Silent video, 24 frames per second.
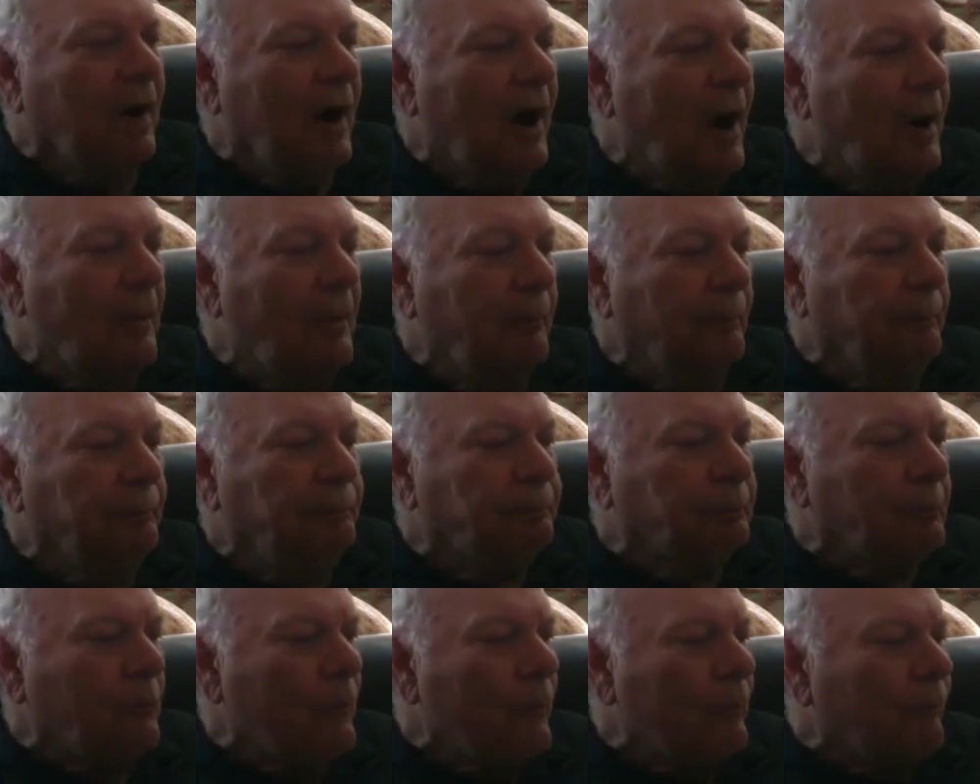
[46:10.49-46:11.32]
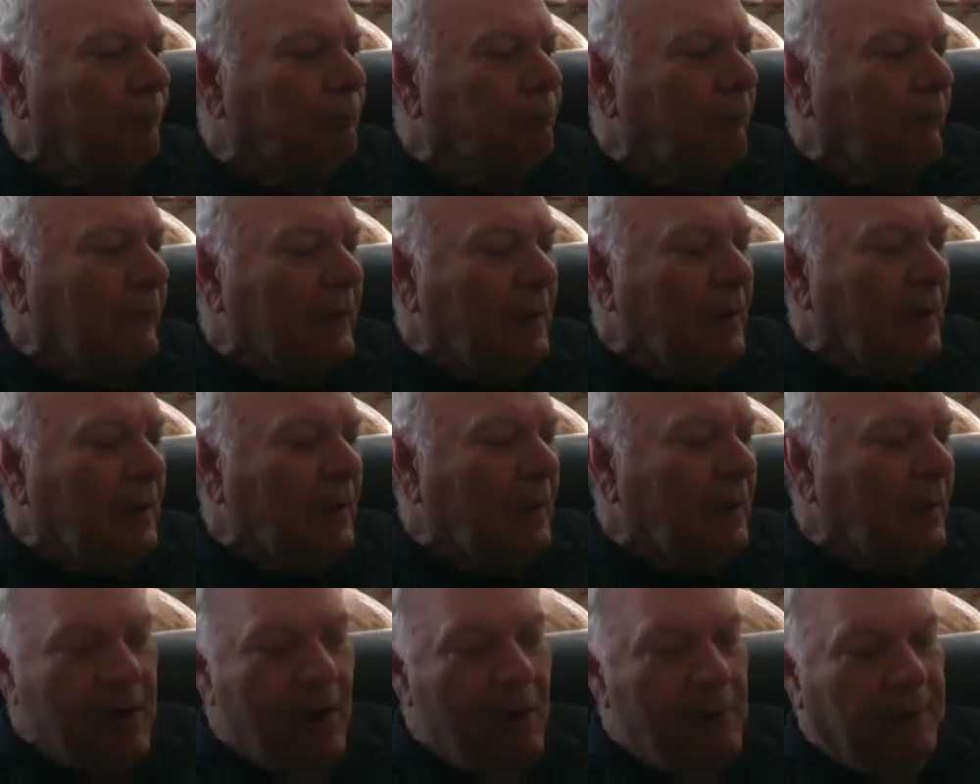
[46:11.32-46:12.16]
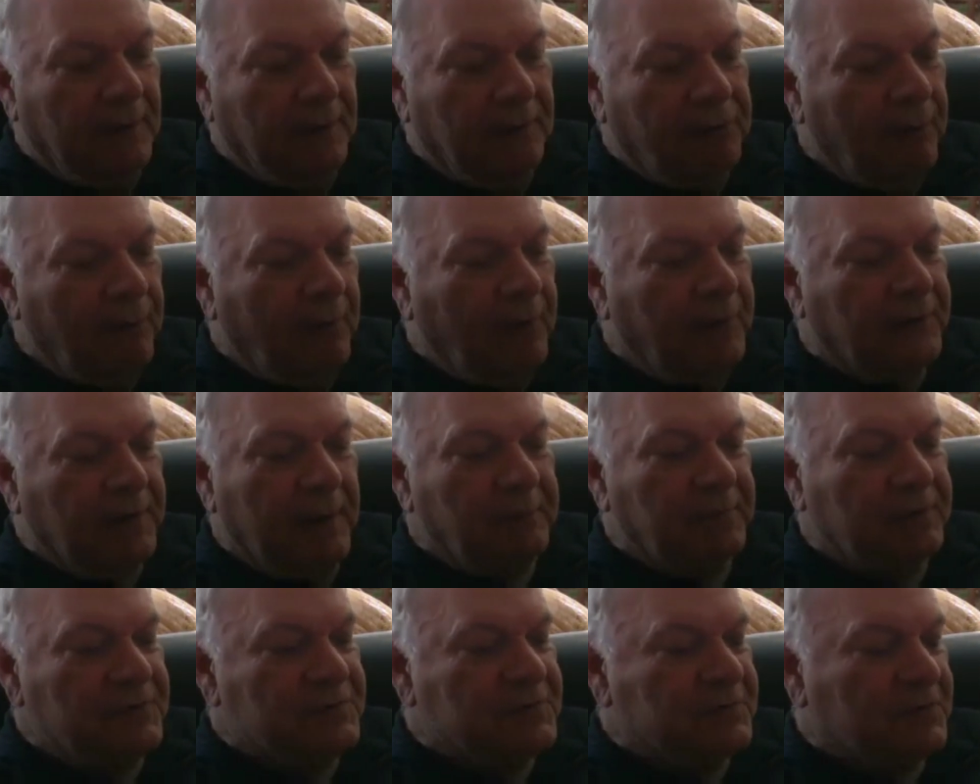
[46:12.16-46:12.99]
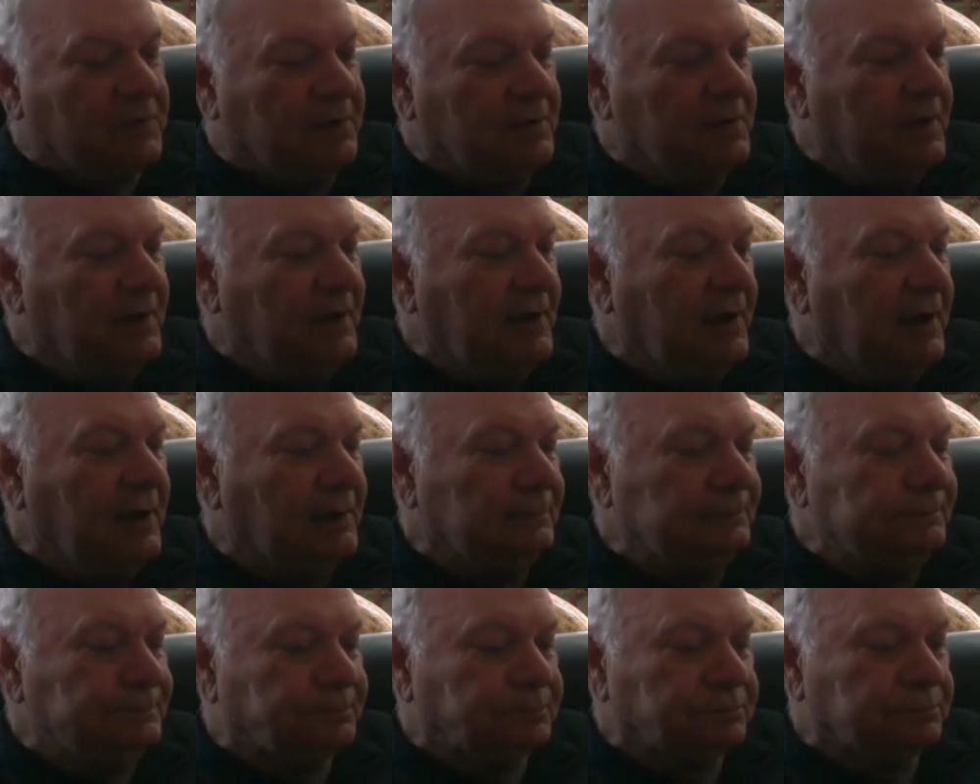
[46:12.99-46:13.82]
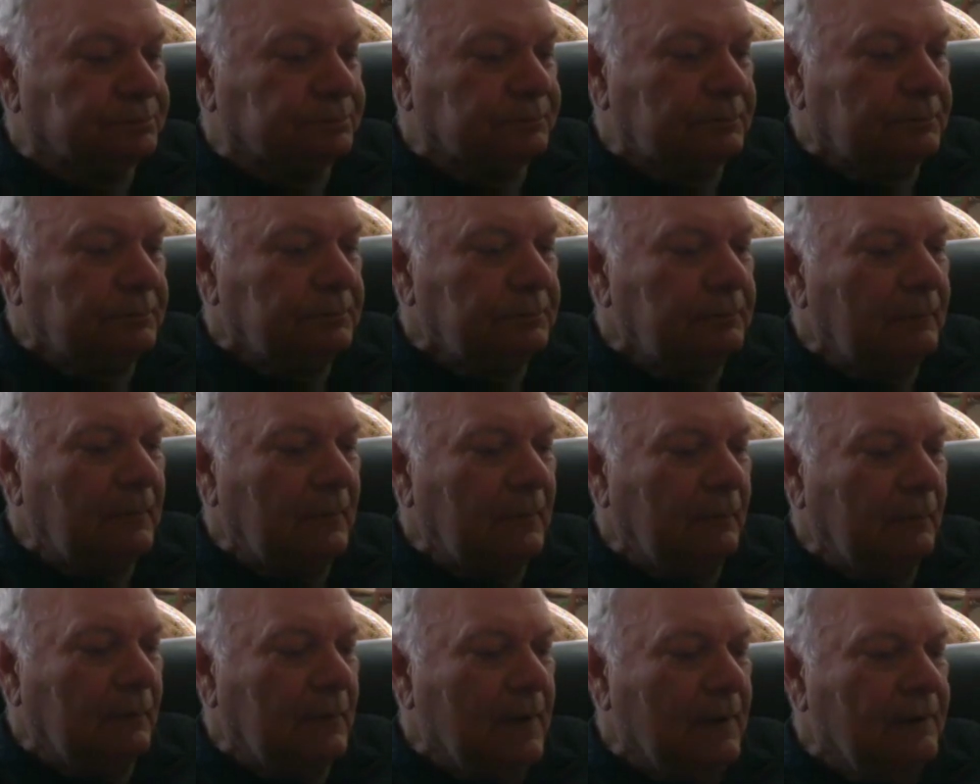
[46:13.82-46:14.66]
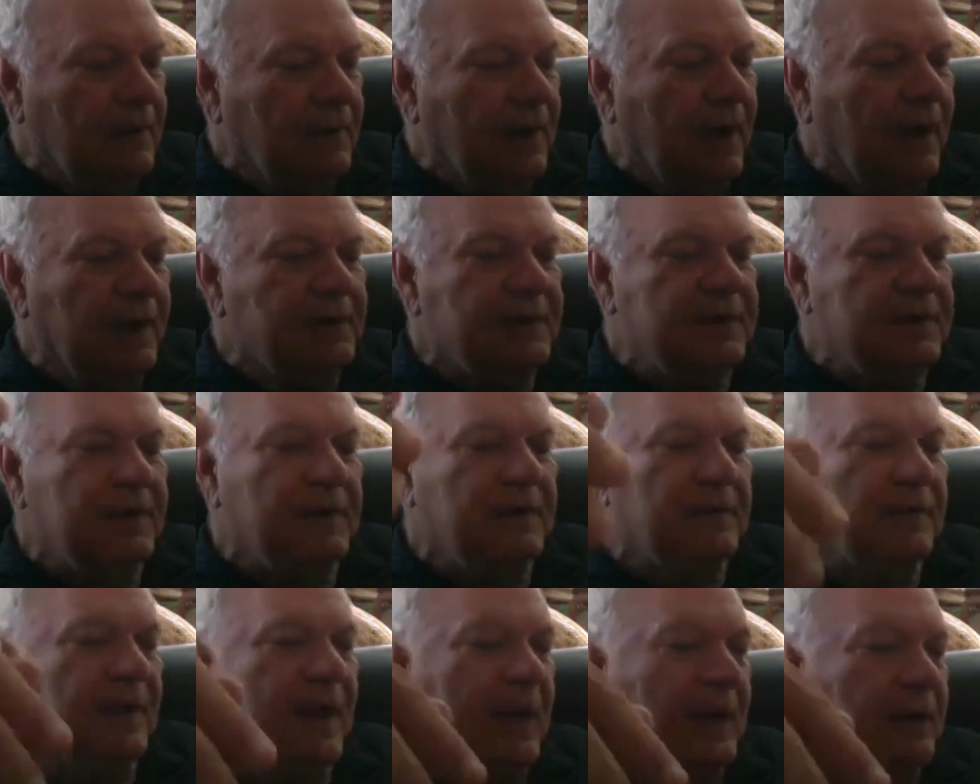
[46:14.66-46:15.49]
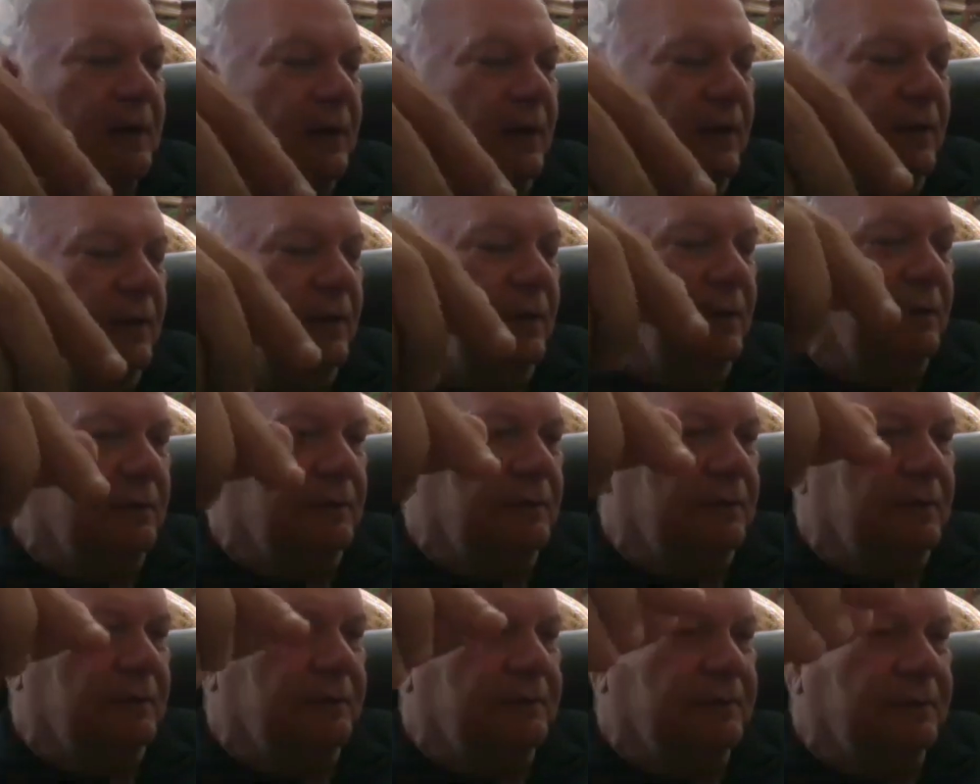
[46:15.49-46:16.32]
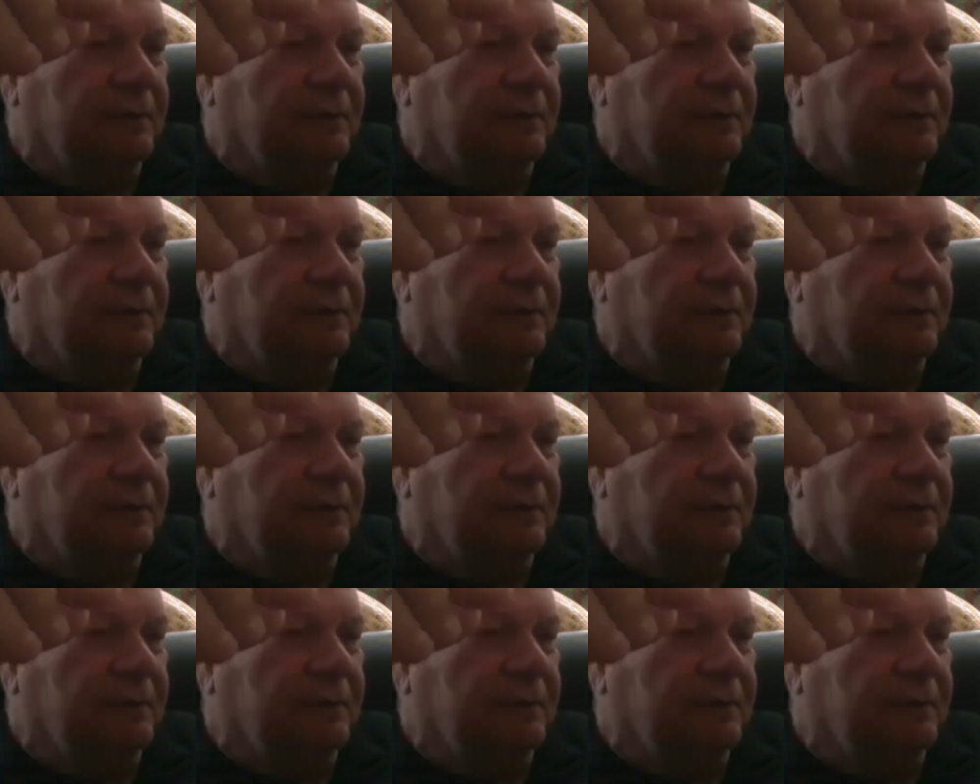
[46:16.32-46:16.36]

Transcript: Um, but as far as I'm concerned, the um, the idea that the the